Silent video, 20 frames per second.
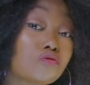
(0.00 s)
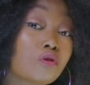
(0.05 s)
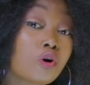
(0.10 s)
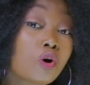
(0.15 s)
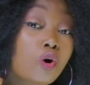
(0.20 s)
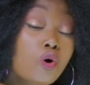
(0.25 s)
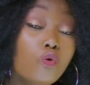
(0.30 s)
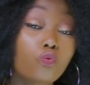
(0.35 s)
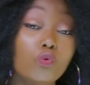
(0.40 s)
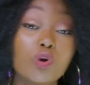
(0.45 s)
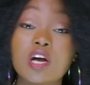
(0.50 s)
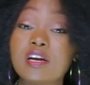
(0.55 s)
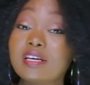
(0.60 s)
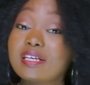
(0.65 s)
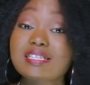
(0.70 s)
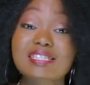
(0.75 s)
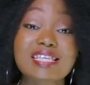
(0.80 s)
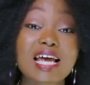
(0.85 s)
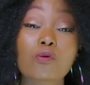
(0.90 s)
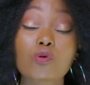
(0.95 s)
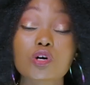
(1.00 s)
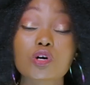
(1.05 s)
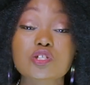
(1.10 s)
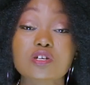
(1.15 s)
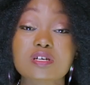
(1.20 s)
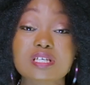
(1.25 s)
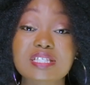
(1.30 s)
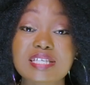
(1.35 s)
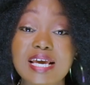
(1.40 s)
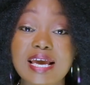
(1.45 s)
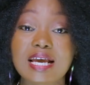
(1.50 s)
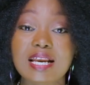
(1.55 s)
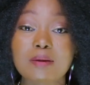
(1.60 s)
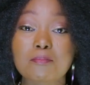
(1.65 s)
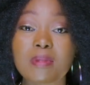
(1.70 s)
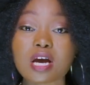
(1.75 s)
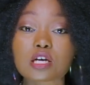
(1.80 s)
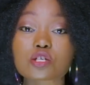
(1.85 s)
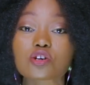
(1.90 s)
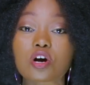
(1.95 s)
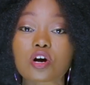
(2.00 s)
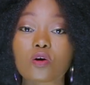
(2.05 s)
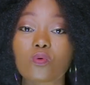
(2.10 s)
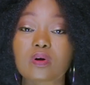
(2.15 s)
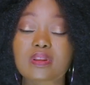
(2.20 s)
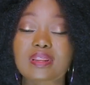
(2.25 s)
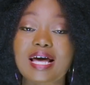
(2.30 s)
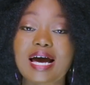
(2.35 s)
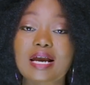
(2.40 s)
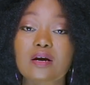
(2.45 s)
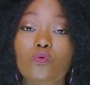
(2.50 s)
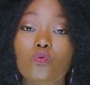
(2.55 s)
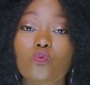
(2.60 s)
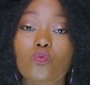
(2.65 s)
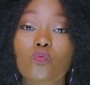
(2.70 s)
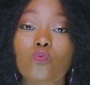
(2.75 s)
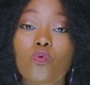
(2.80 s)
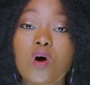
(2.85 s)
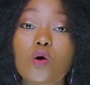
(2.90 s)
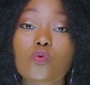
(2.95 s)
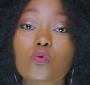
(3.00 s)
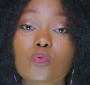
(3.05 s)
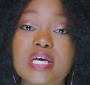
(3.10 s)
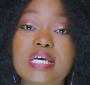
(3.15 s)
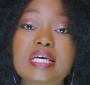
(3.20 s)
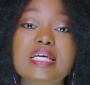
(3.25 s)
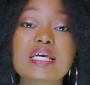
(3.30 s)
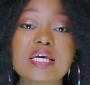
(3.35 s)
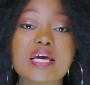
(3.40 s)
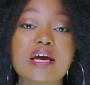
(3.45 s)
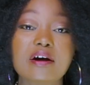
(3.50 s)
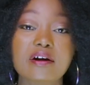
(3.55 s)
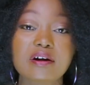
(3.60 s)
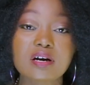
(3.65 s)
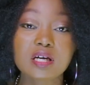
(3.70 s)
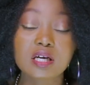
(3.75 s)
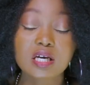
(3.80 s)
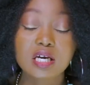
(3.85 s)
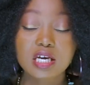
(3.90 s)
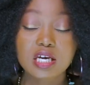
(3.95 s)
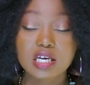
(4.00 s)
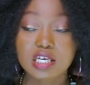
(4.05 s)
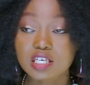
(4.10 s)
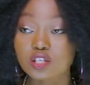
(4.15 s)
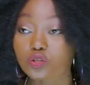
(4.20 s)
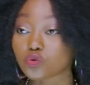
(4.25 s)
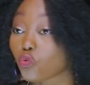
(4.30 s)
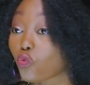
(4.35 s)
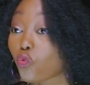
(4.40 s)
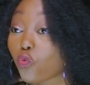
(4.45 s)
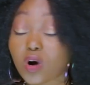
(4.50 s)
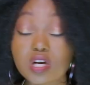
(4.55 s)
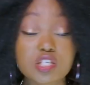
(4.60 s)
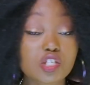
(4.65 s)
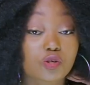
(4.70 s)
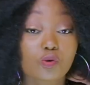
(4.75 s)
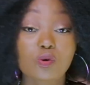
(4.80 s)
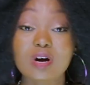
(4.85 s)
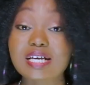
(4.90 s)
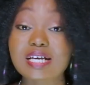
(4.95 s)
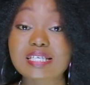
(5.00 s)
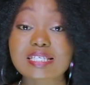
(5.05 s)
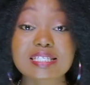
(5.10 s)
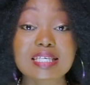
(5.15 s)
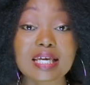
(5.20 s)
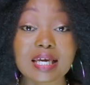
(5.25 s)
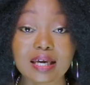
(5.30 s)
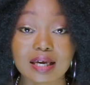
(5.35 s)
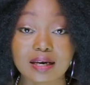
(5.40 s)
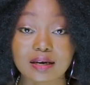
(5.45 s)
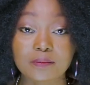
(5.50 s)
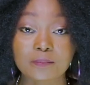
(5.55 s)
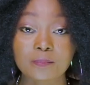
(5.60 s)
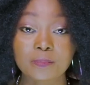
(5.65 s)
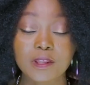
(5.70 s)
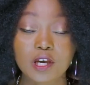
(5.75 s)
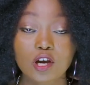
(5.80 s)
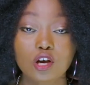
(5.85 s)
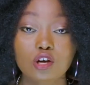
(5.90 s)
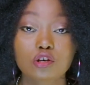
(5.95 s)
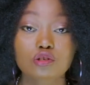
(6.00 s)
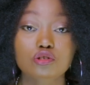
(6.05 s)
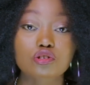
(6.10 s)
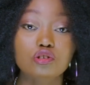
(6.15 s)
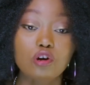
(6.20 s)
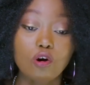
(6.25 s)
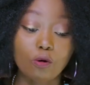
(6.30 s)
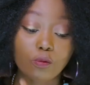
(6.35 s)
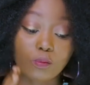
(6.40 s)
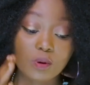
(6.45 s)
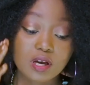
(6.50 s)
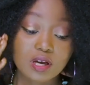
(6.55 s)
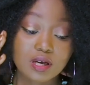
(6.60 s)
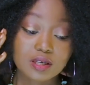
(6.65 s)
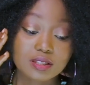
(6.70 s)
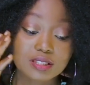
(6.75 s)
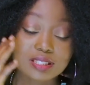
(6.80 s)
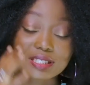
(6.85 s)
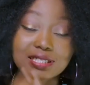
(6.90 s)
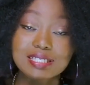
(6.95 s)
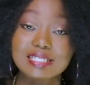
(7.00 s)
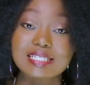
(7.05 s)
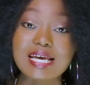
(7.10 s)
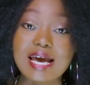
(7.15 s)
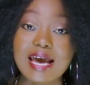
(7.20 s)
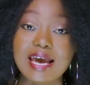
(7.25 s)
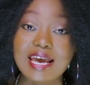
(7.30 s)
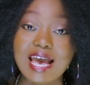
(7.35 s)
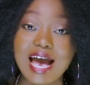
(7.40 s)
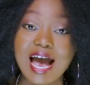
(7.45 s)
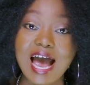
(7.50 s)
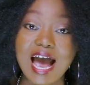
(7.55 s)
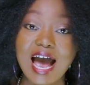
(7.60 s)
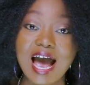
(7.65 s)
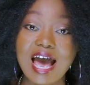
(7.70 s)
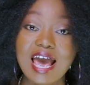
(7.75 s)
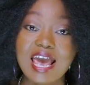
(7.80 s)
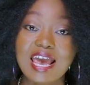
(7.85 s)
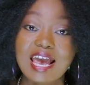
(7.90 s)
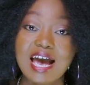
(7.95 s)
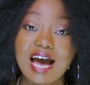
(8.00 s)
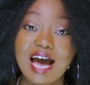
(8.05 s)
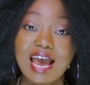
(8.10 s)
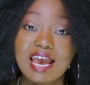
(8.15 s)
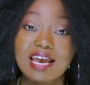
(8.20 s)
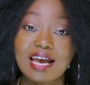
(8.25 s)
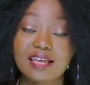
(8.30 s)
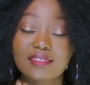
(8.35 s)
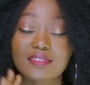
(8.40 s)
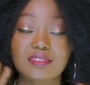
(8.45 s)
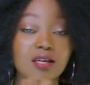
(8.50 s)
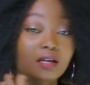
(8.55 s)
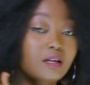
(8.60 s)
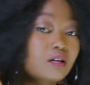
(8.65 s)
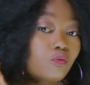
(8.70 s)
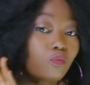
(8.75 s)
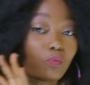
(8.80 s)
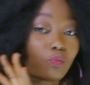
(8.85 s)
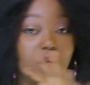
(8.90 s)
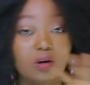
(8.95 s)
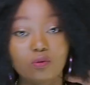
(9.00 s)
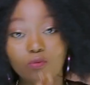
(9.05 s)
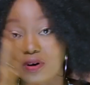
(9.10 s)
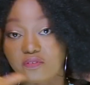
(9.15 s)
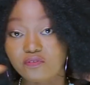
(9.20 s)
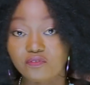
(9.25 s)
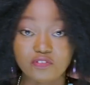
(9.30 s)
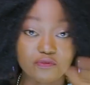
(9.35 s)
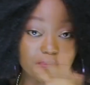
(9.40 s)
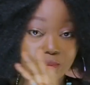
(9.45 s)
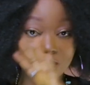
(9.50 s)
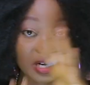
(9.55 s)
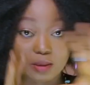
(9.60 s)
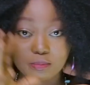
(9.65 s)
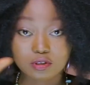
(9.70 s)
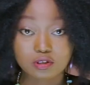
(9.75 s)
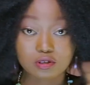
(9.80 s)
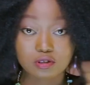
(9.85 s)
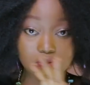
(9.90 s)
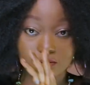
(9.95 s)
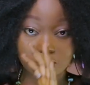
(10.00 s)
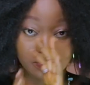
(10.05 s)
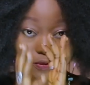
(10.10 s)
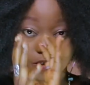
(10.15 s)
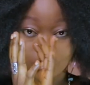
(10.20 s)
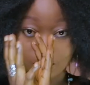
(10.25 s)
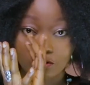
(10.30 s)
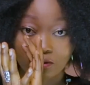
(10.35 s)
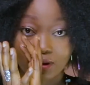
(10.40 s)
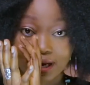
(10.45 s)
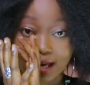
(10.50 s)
to will understand what you're saying. Make sure that what we hear is what you are singing. So today, I think we've been able to,